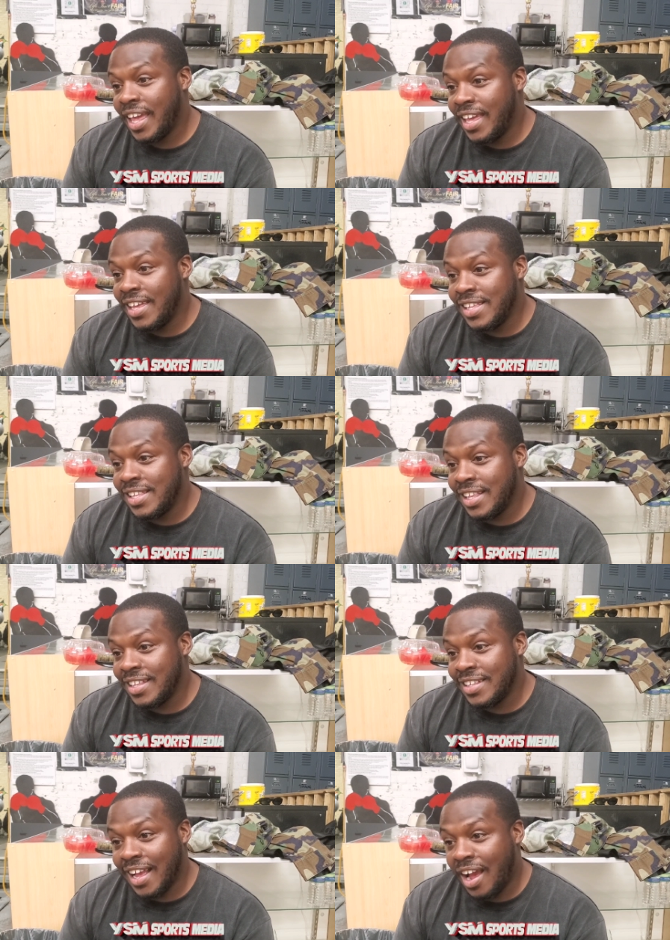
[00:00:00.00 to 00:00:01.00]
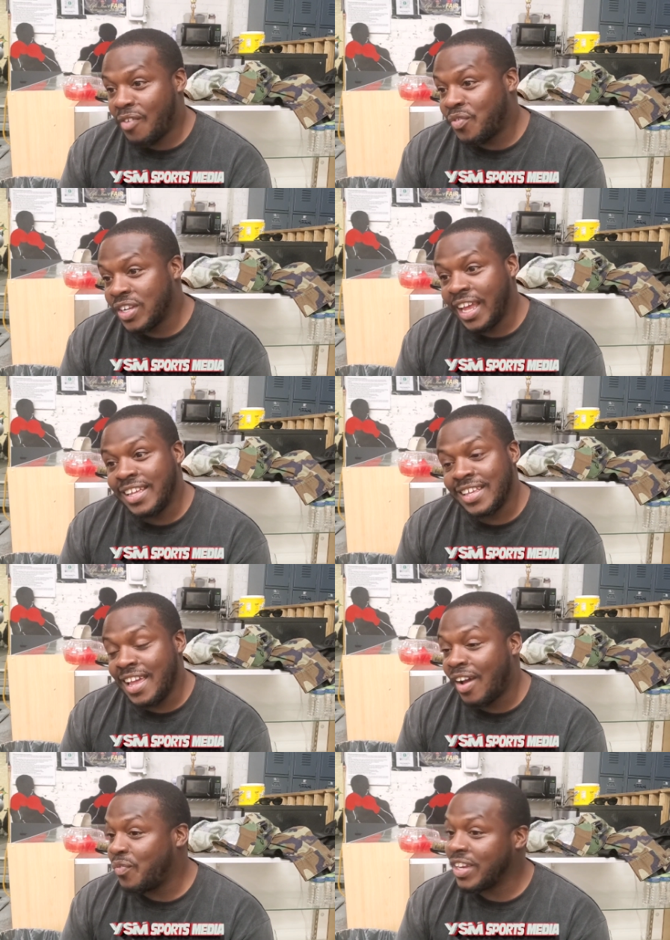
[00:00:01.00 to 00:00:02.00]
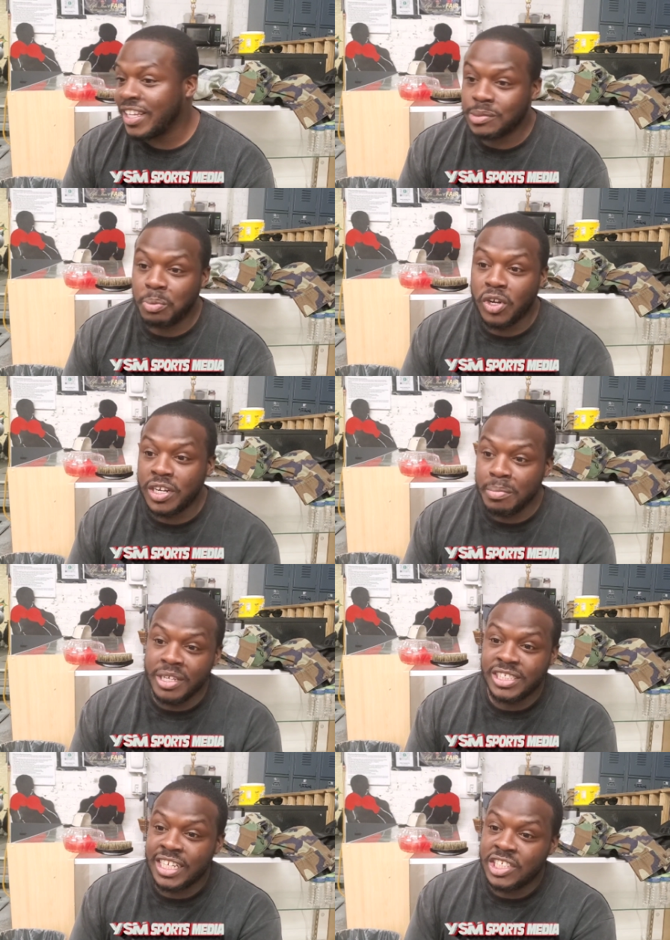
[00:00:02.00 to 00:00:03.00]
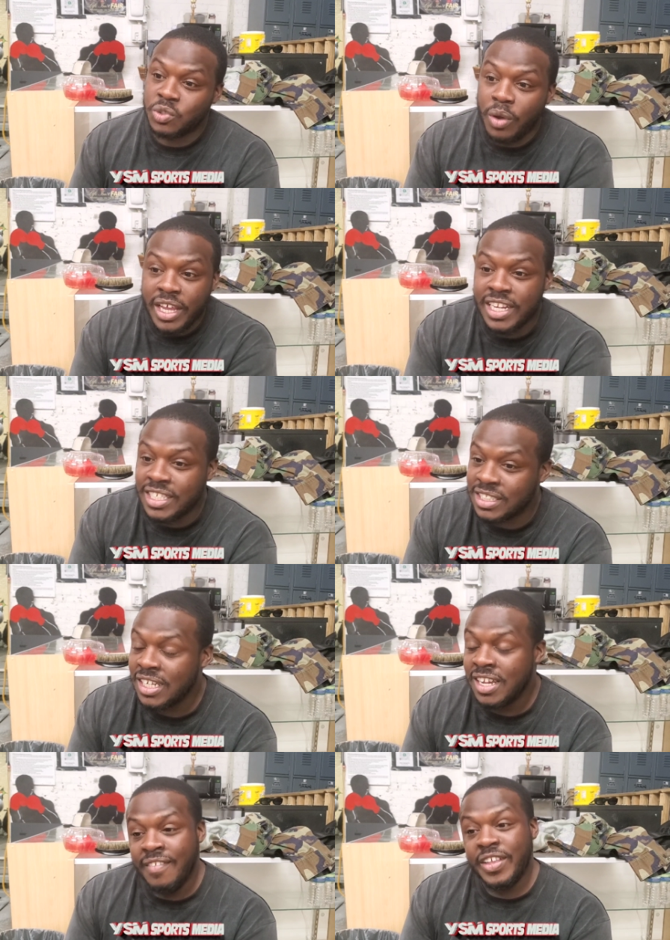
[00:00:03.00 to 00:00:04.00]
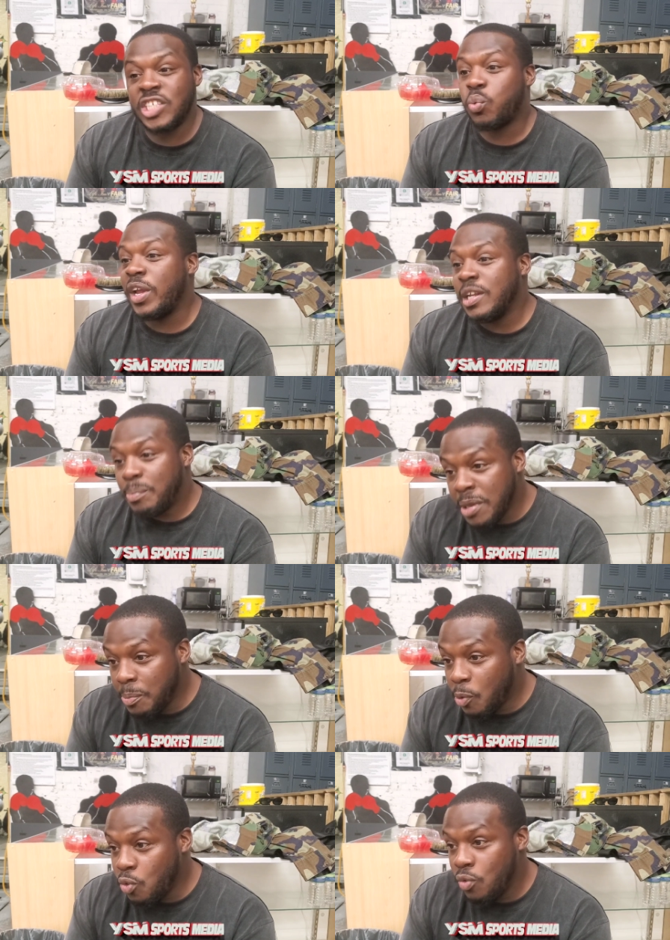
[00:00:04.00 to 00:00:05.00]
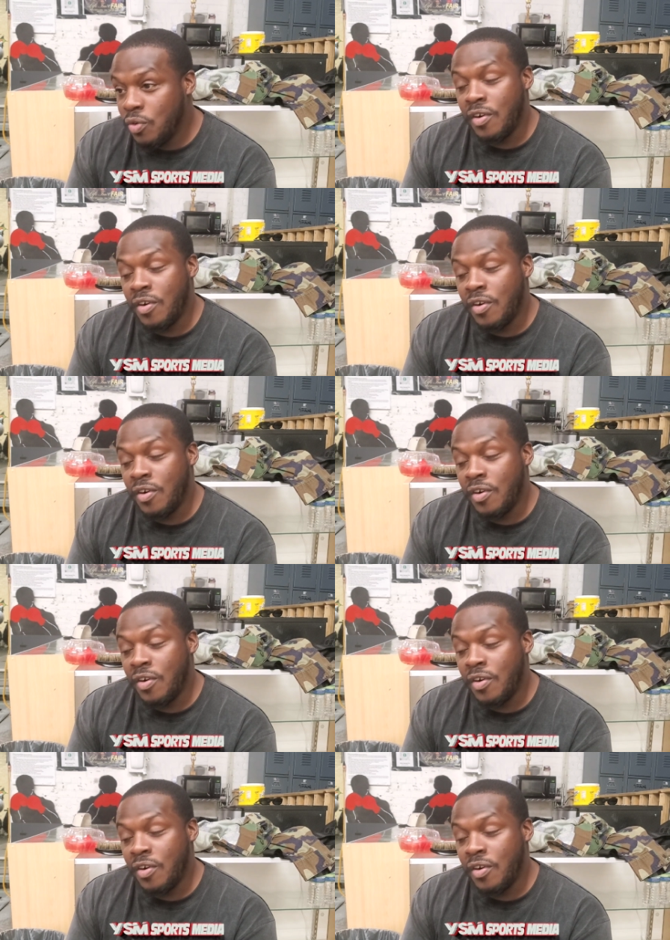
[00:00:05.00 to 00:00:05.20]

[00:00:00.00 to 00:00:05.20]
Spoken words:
And I feel like that's part of the mission. They swaying the people.